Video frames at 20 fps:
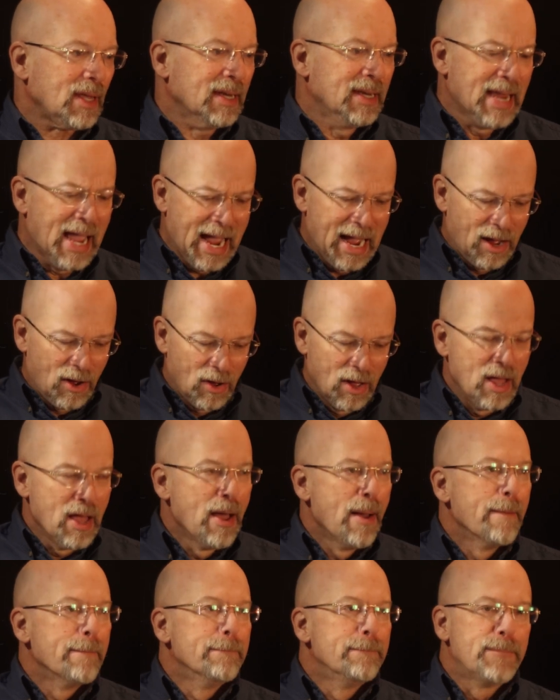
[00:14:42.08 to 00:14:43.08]
Now,
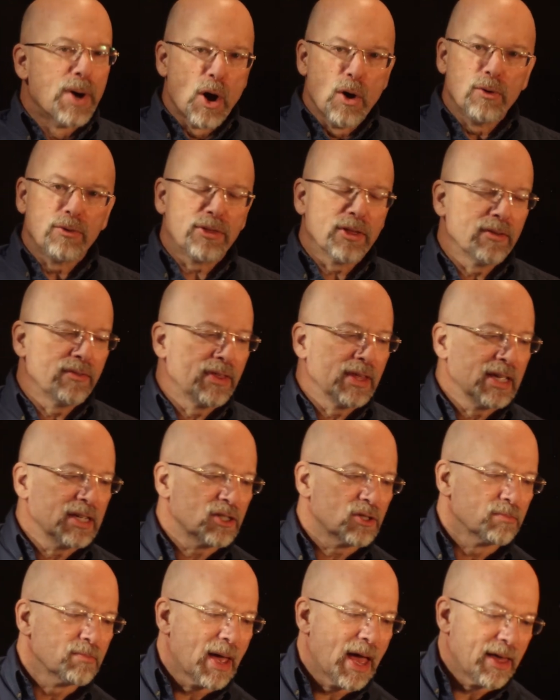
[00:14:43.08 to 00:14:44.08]
both of
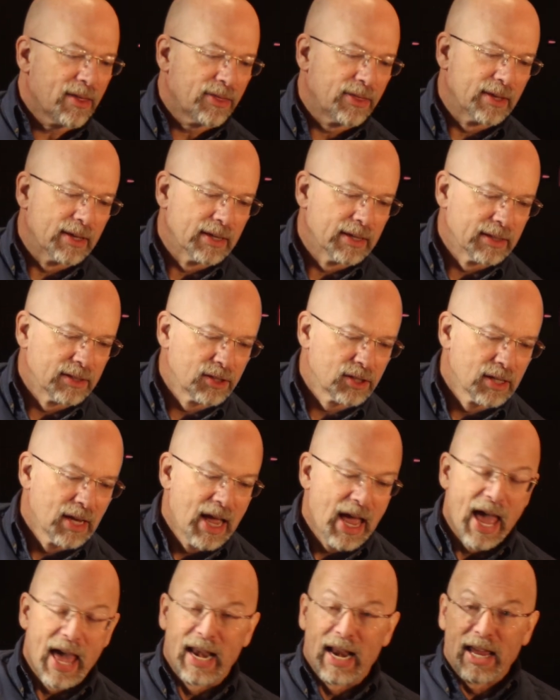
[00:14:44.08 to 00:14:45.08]
these methods,
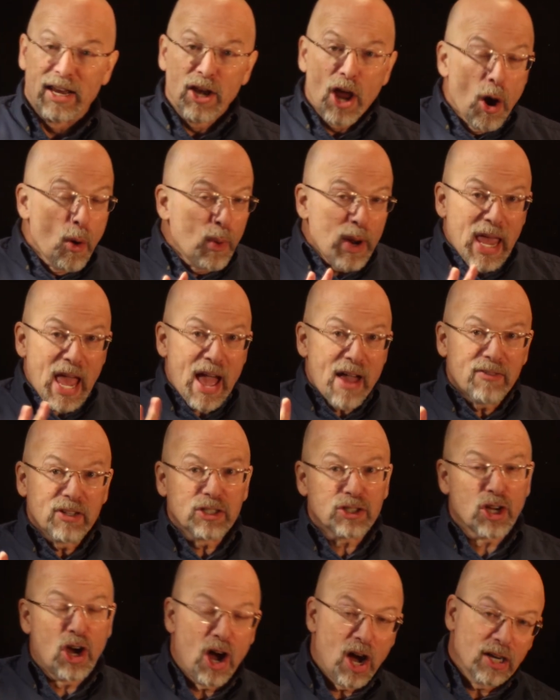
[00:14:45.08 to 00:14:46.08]
and I know we
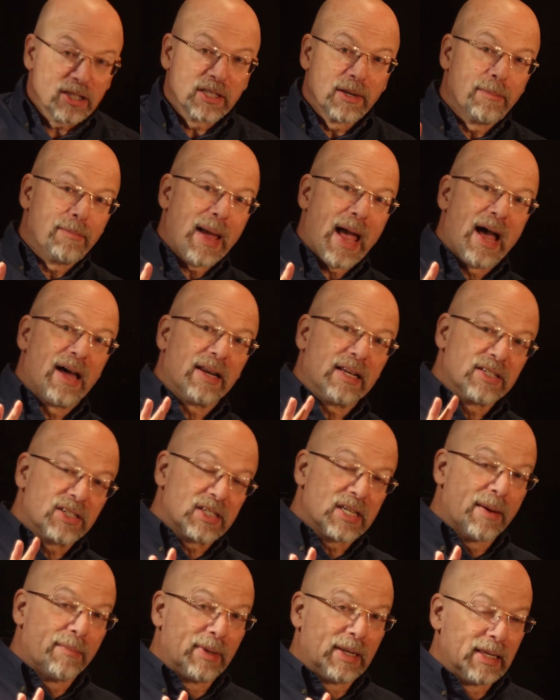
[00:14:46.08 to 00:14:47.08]
haven't talked about
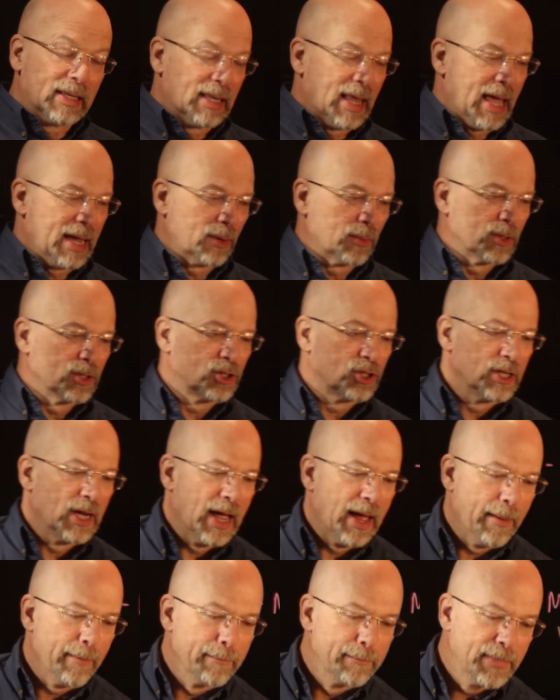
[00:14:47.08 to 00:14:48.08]
assembly language
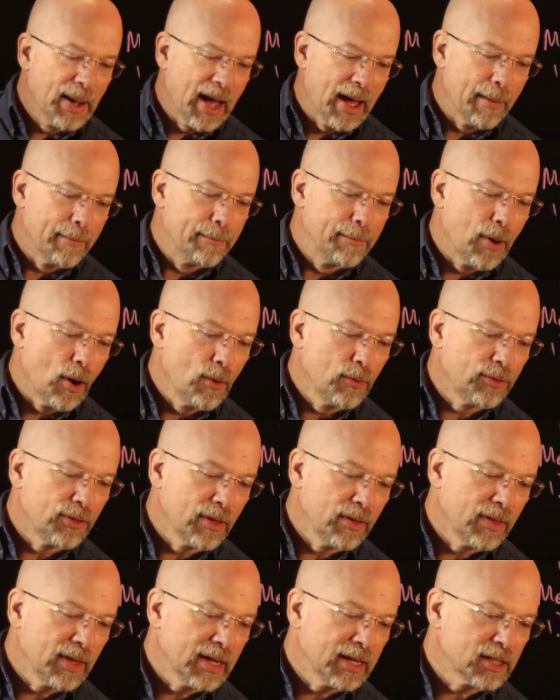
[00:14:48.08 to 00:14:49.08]
yet, but both
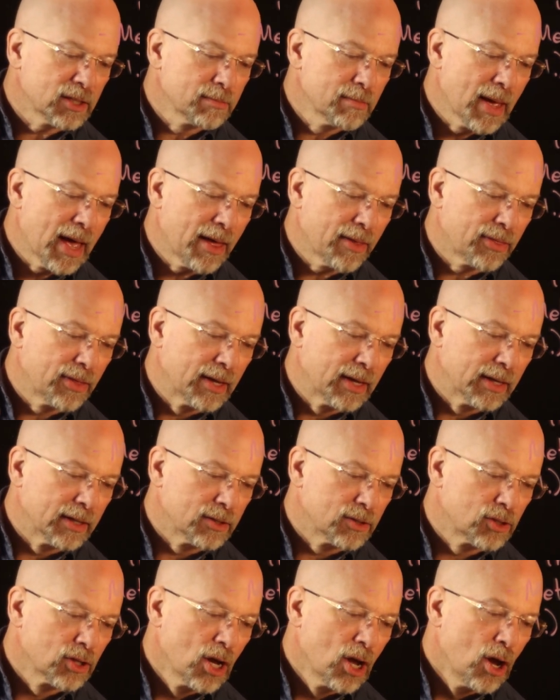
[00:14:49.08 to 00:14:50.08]
of these
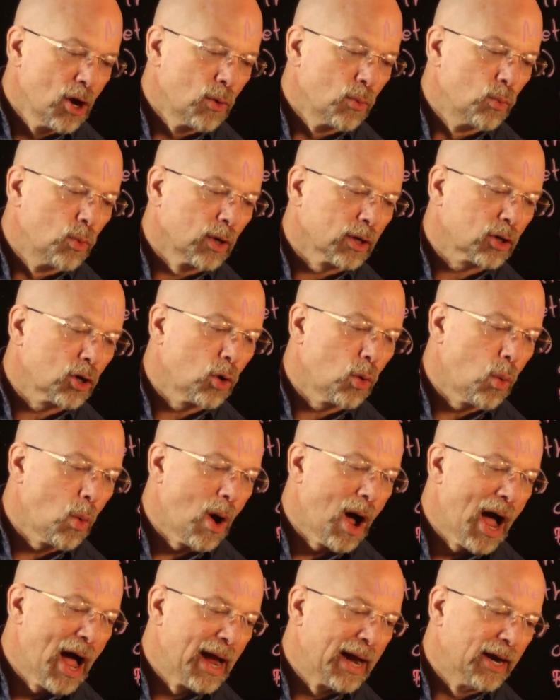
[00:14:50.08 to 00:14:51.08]
methods
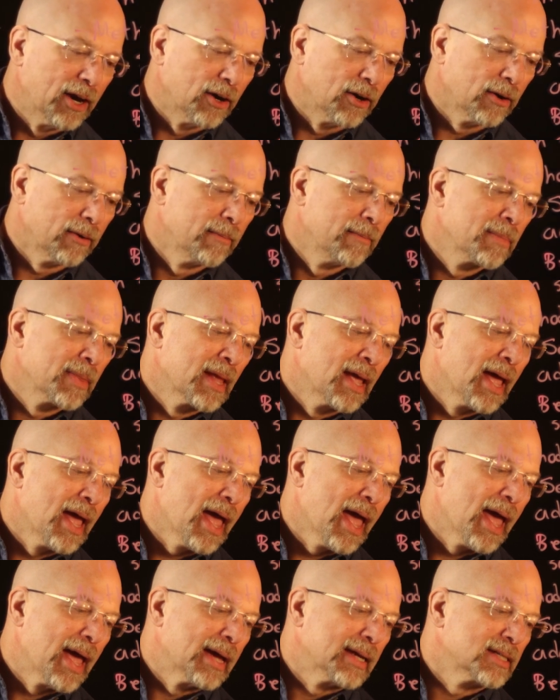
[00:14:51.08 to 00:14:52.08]
require
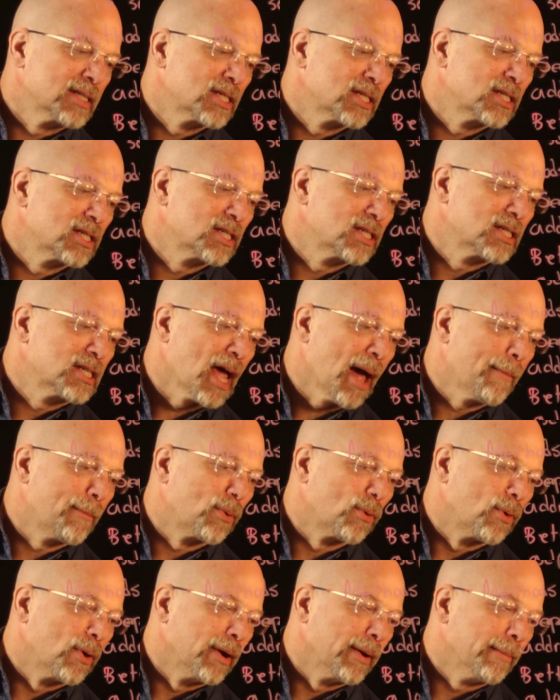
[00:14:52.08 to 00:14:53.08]
a
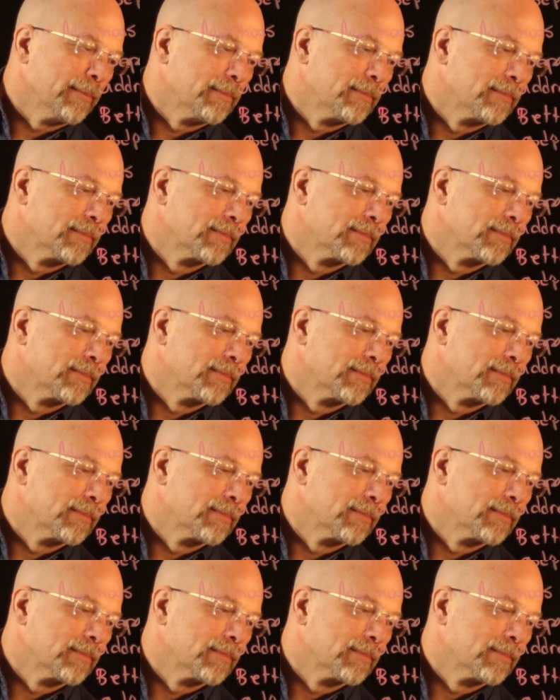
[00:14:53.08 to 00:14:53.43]
separate